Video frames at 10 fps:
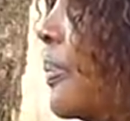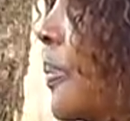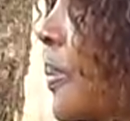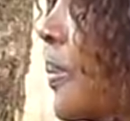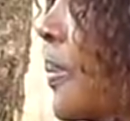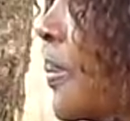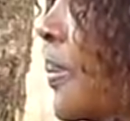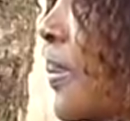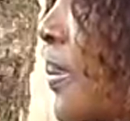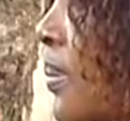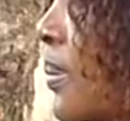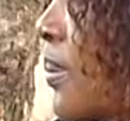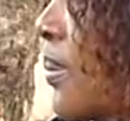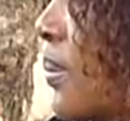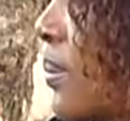
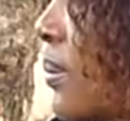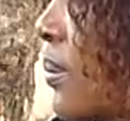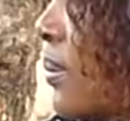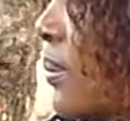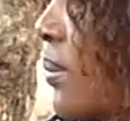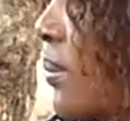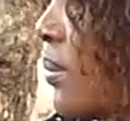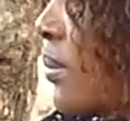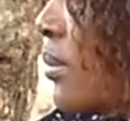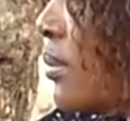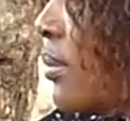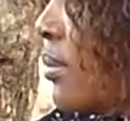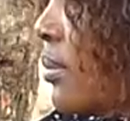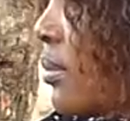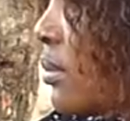
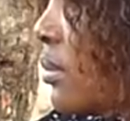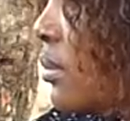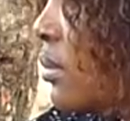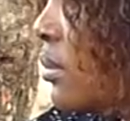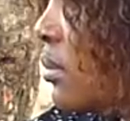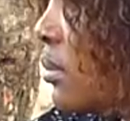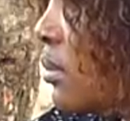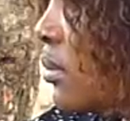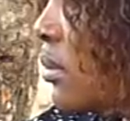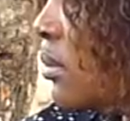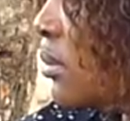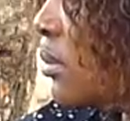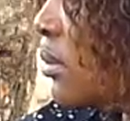(silent)